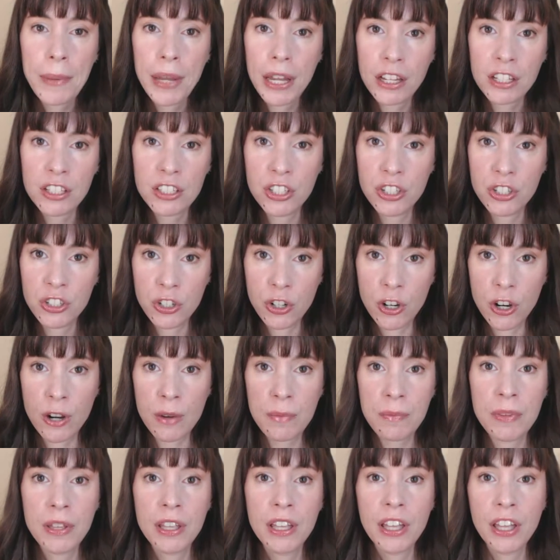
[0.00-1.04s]

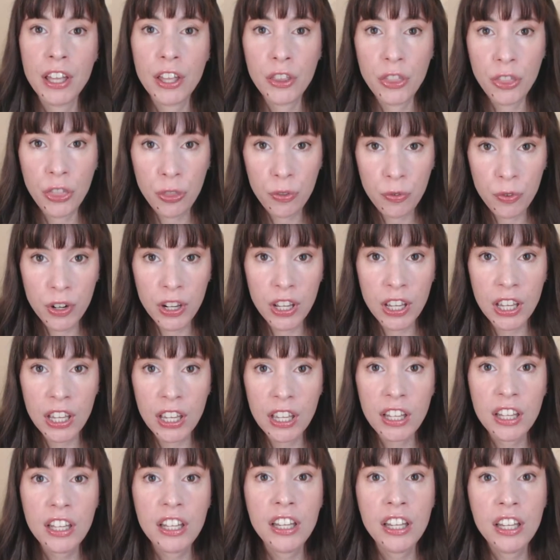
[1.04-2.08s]
BoxyCharm, and
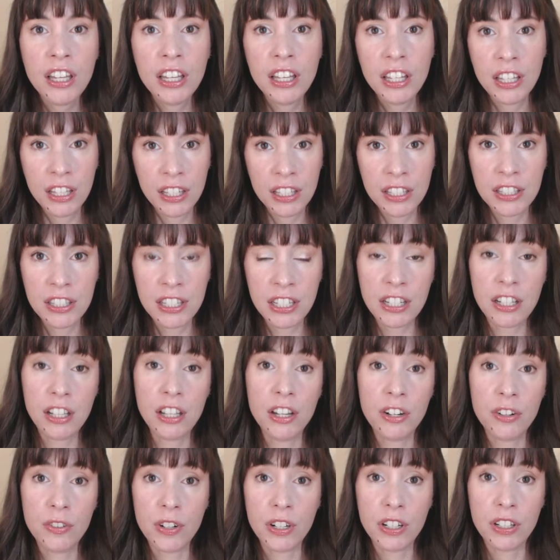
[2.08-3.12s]
three,
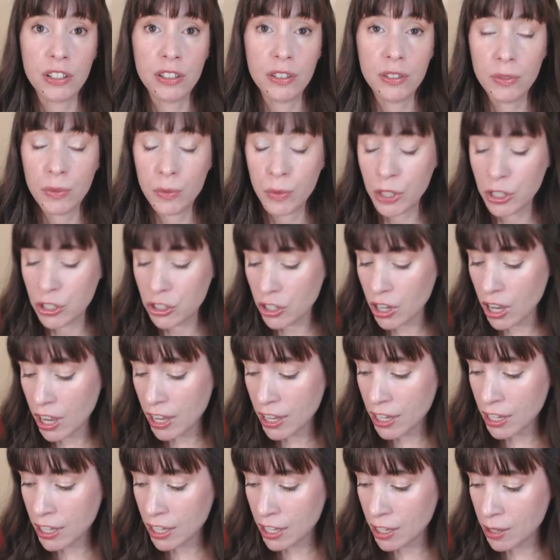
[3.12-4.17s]
decluttering, which
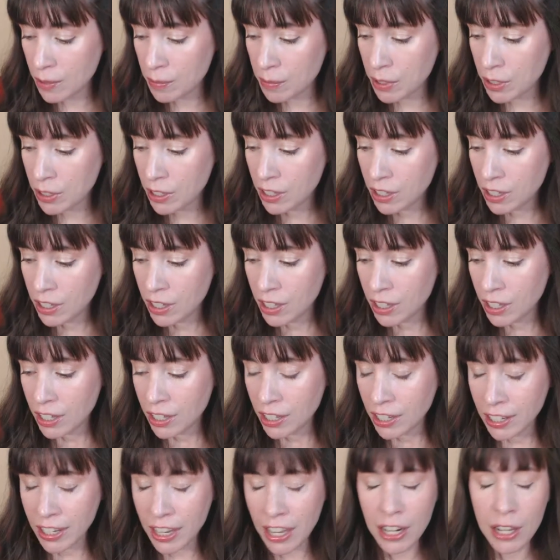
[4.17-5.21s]
I am
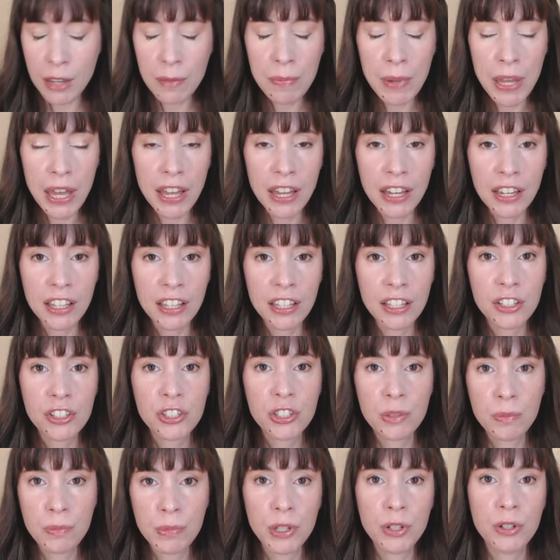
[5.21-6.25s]
getting back
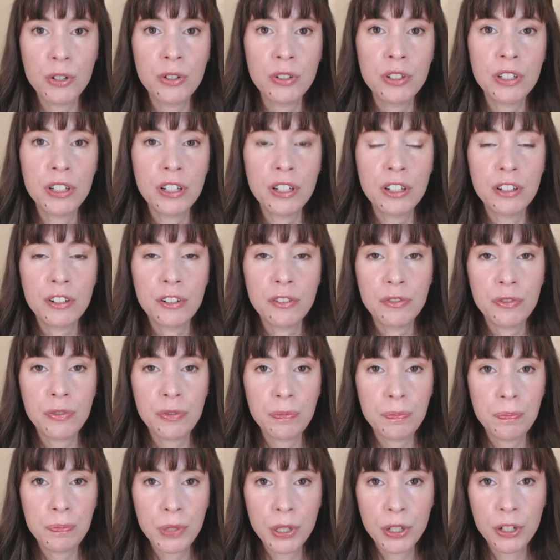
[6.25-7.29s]
into the mode of
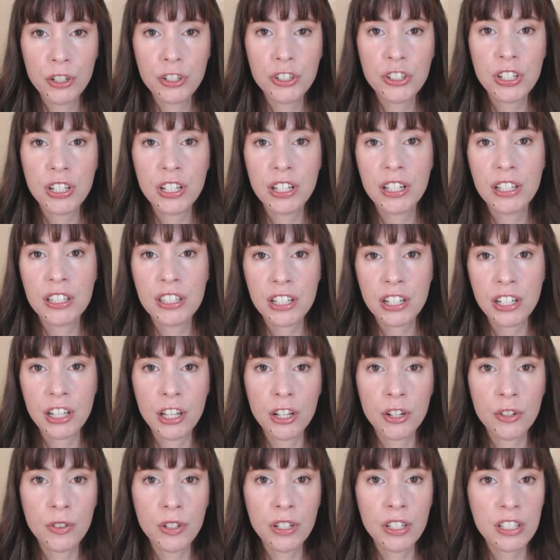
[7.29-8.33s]
purging and
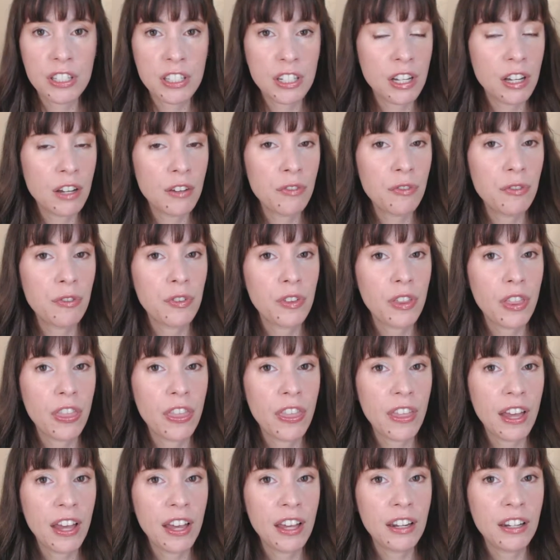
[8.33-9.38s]
decluttering stuff
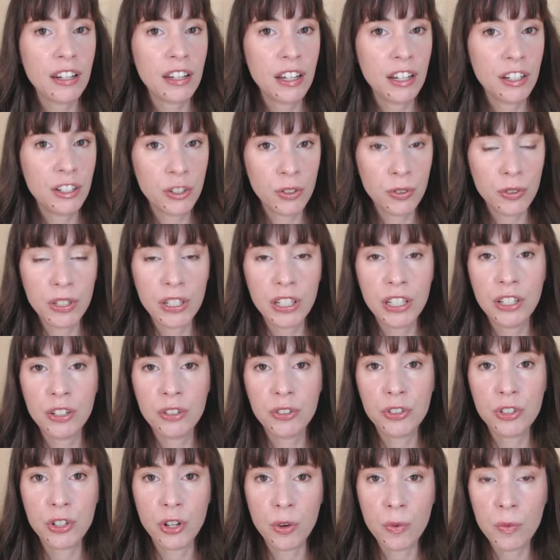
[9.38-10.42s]
that I don't need
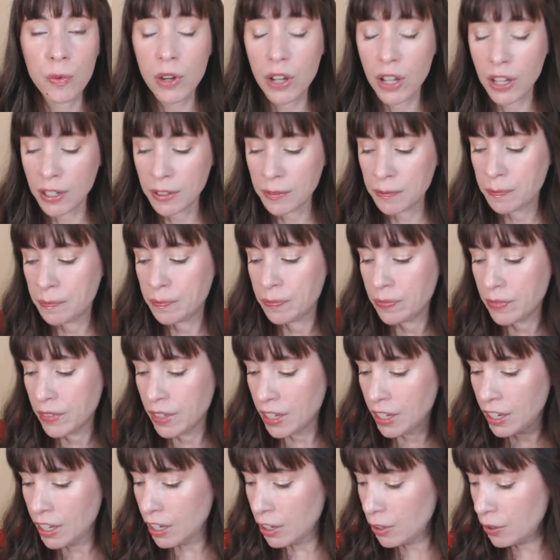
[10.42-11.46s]
or don't want.
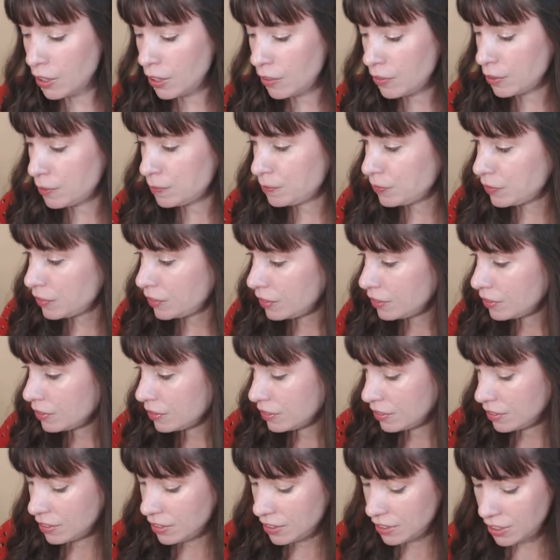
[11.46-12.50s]
However,
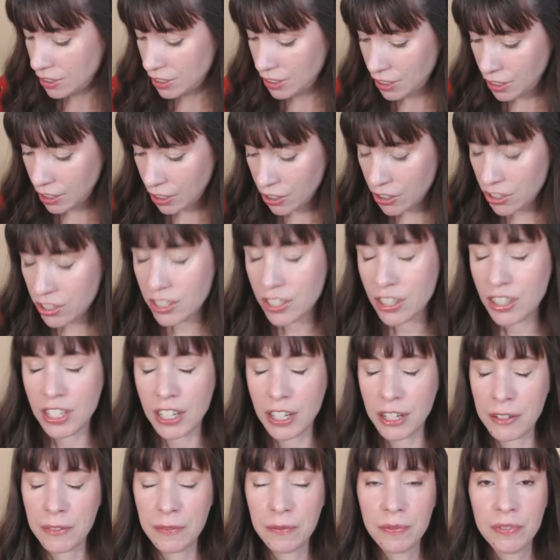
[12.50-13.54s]
here's the
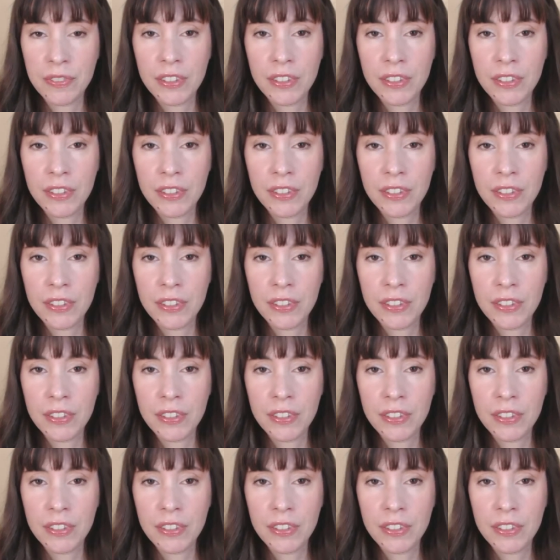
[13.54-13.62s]
thing.